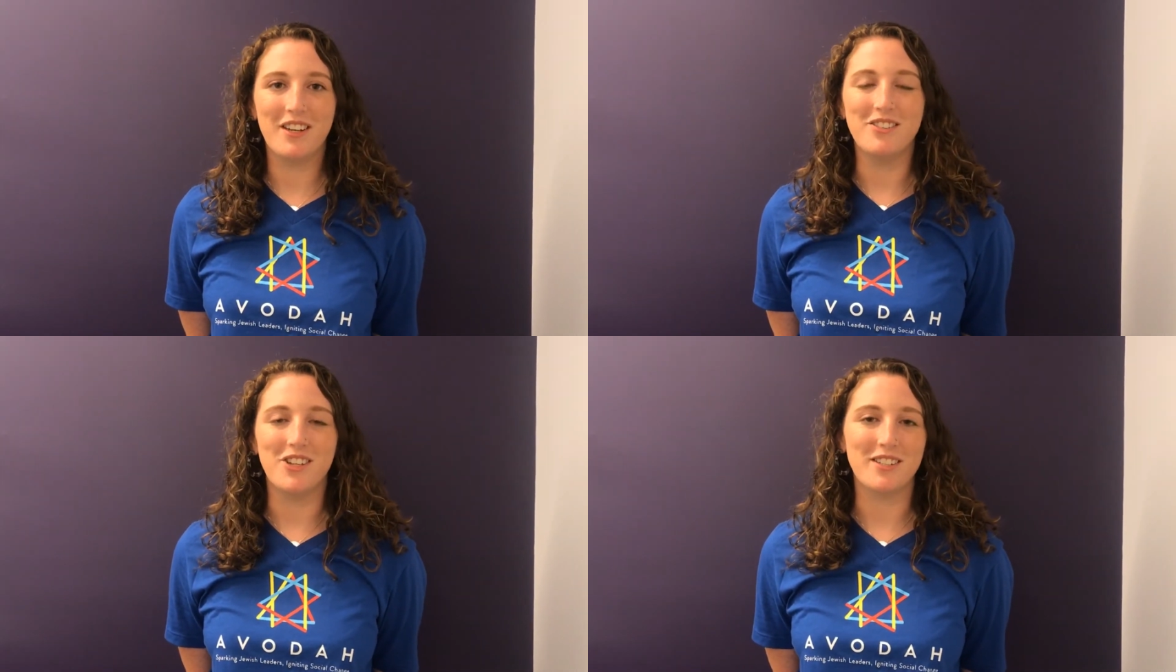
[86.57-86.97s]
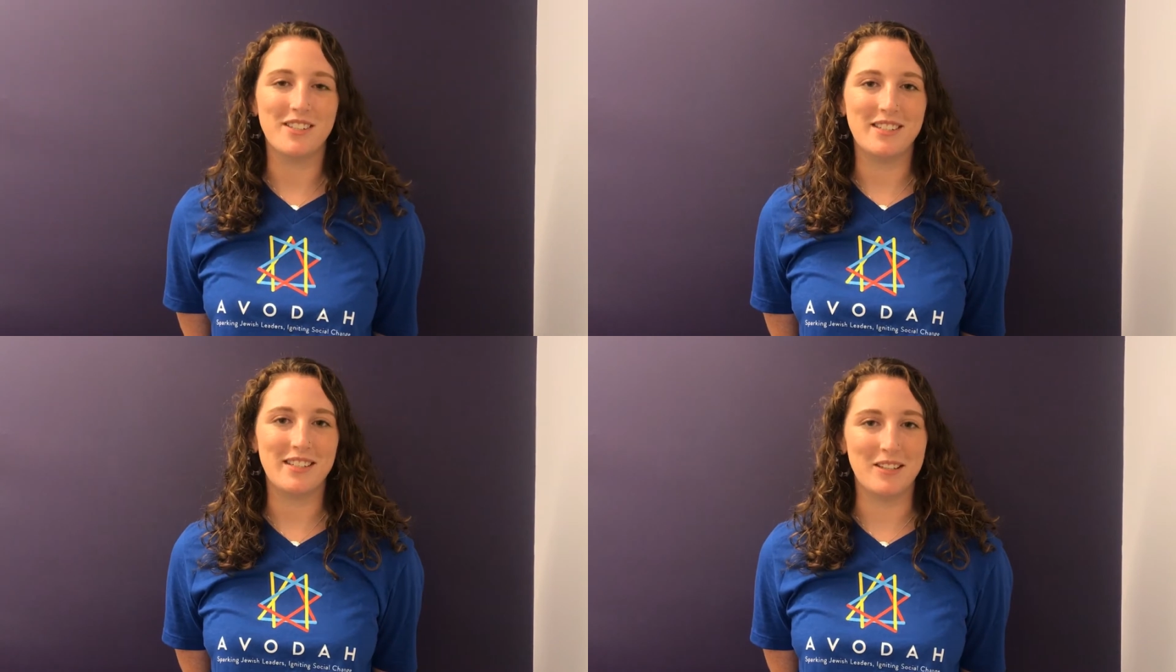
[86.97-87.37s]

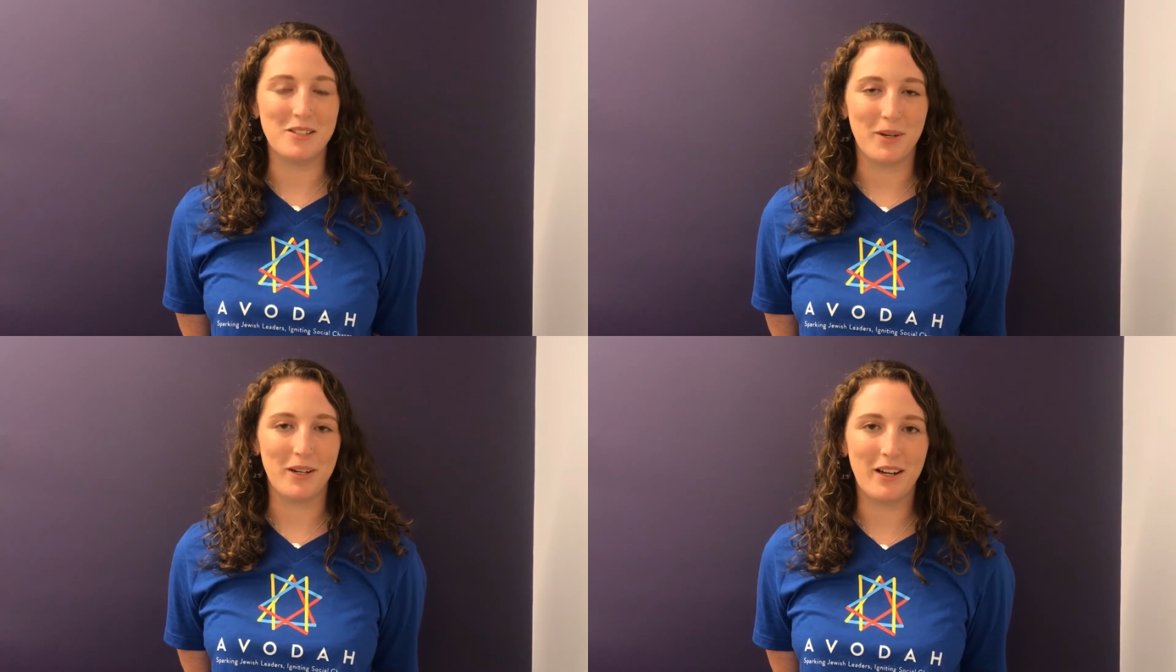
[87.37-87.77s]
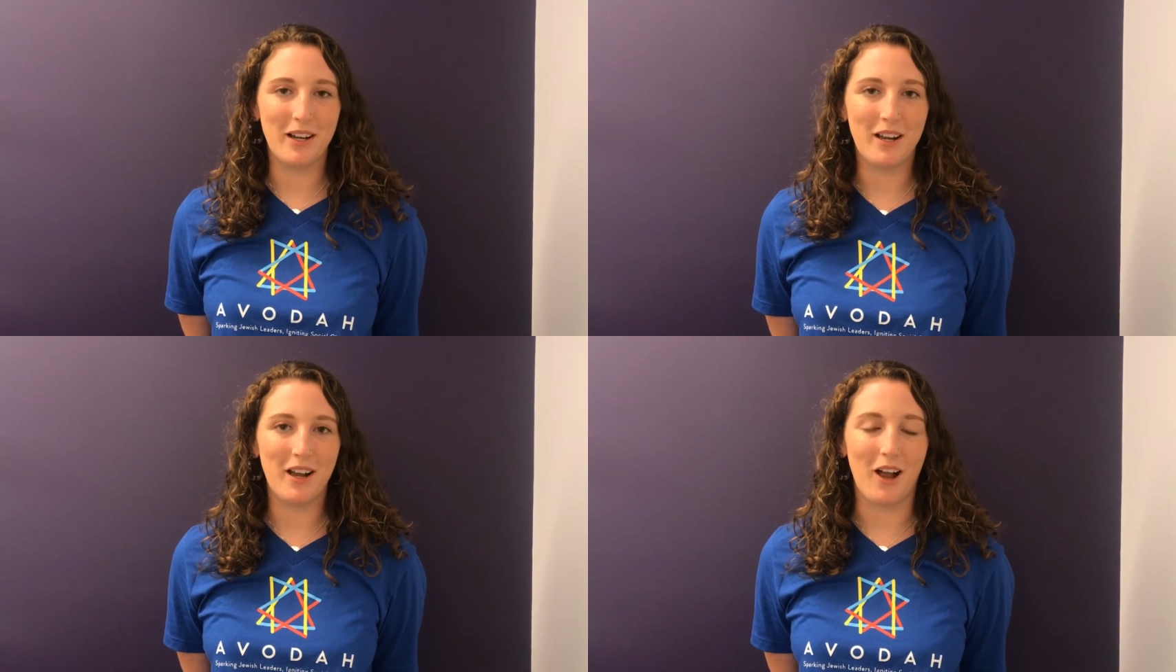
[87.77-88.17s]
Justice Ginsburg,
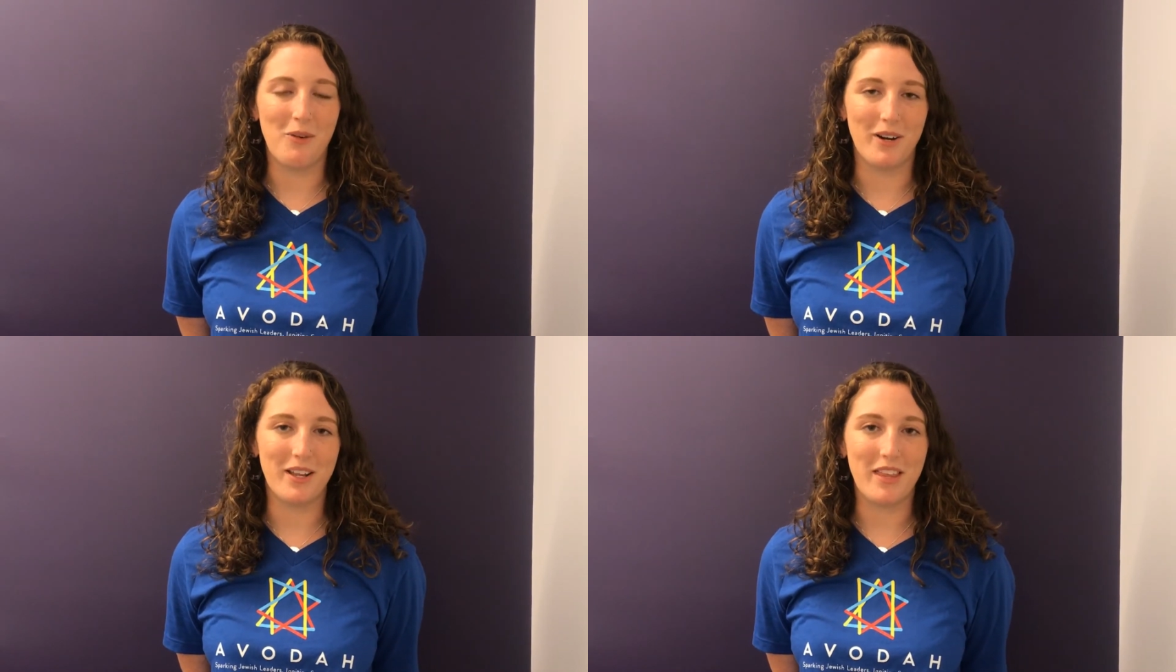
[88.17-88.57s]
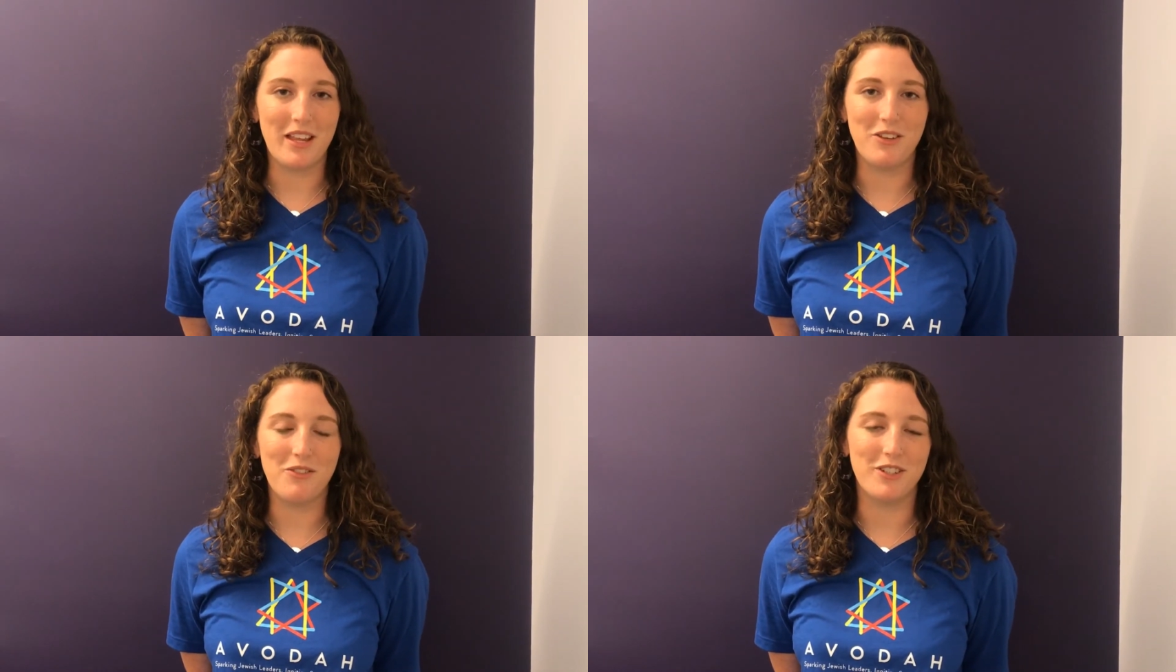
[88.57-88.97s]
I want to
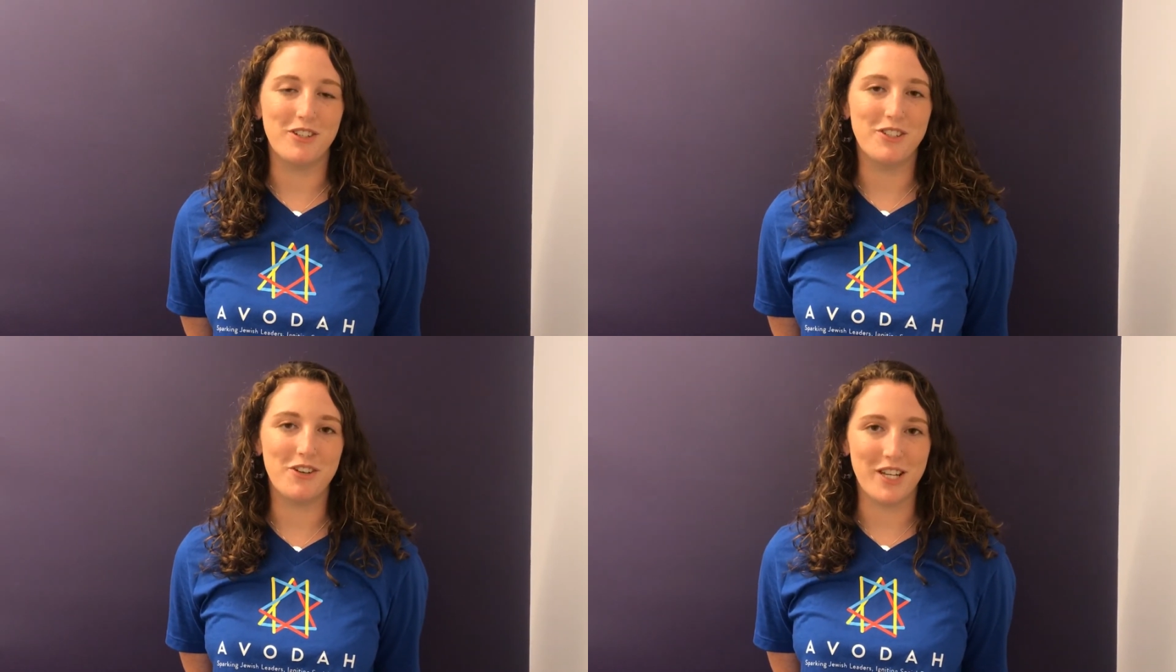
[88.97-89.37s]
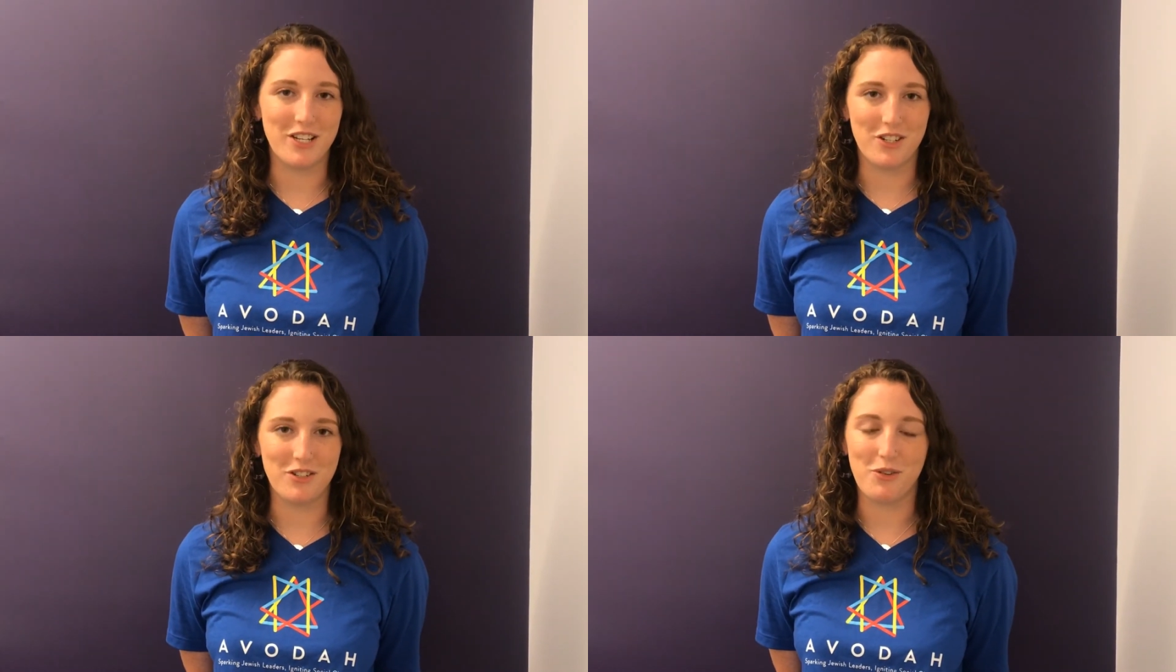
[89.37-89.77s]
thank you for your
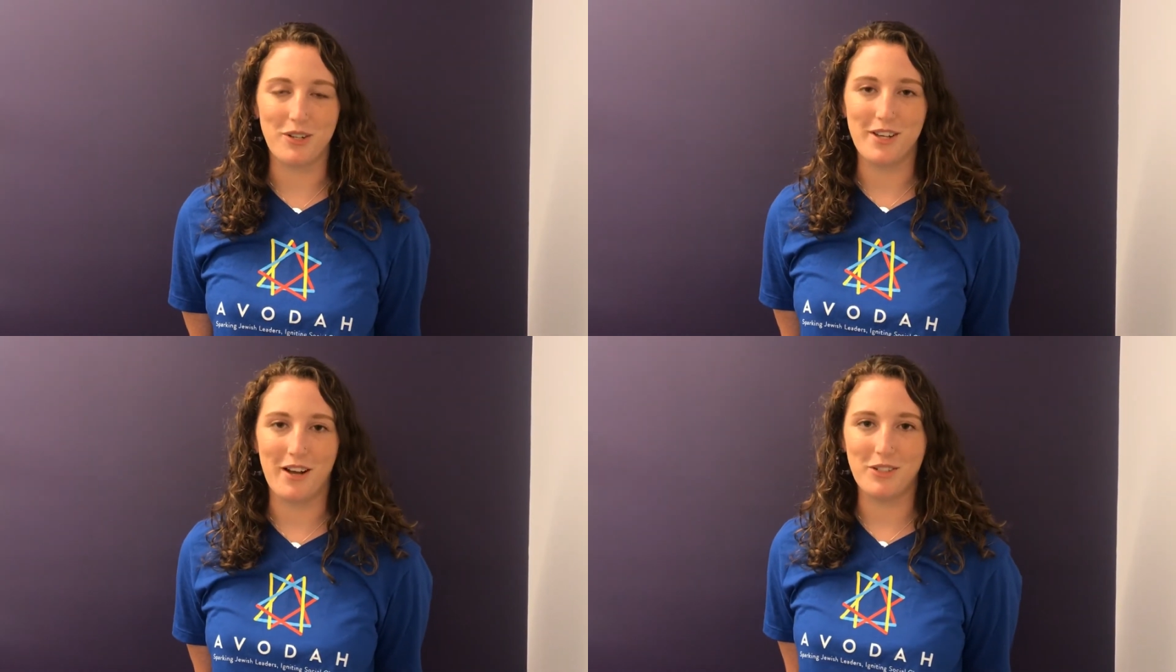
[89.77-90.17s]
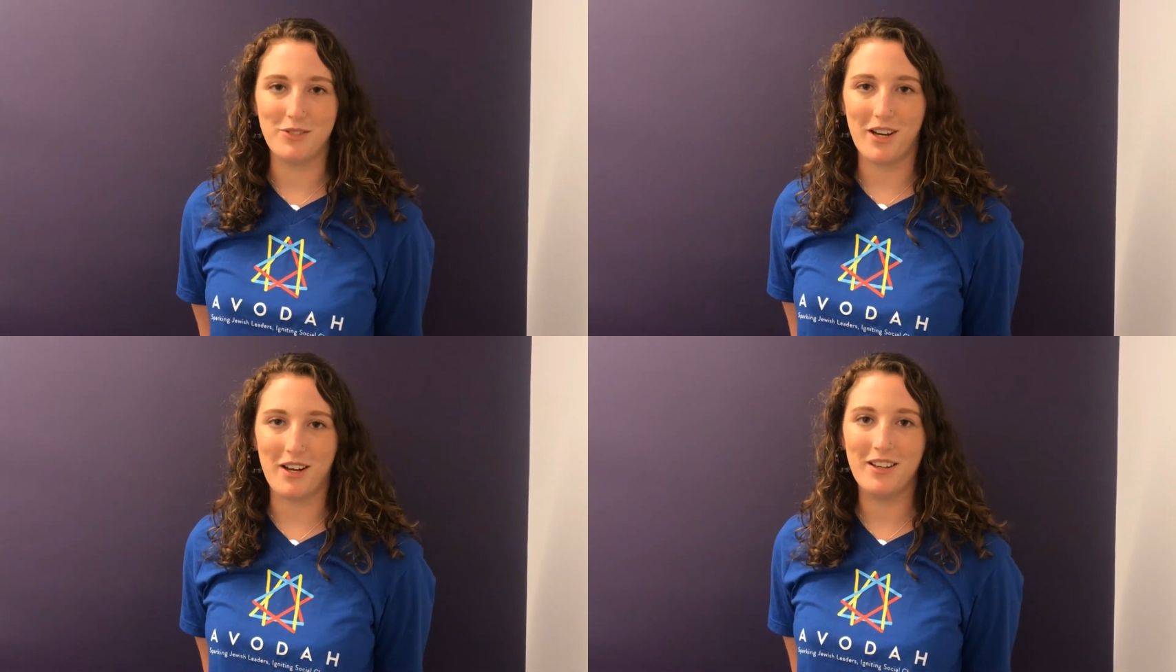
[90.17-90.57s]
donation towards
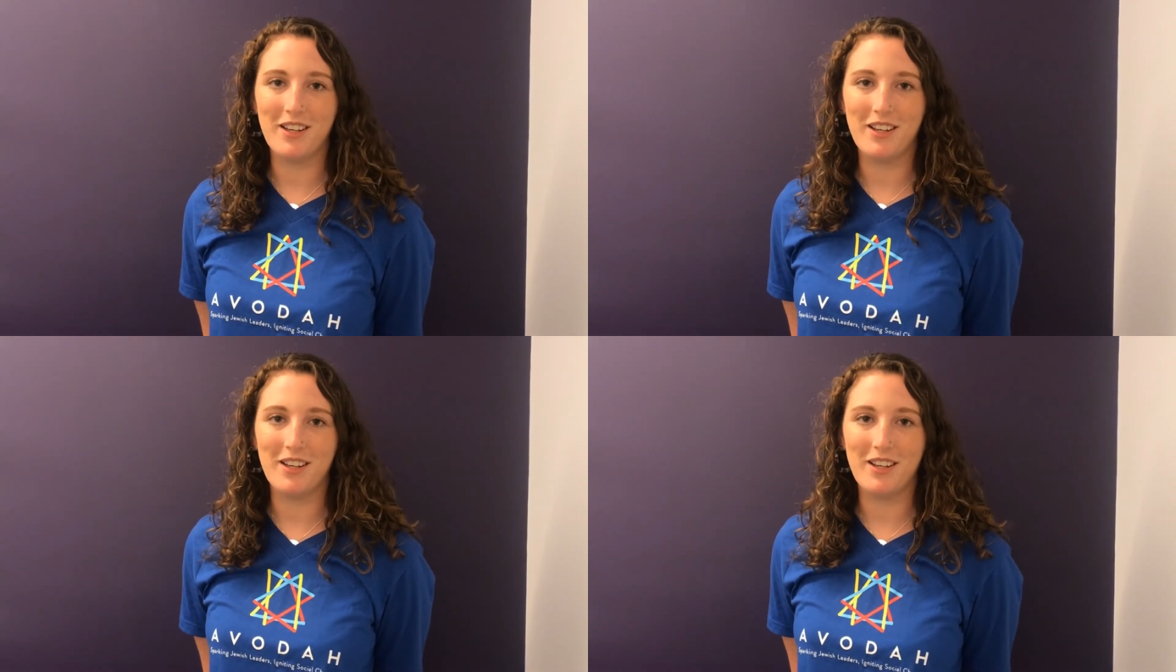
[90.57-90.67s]
Avodah.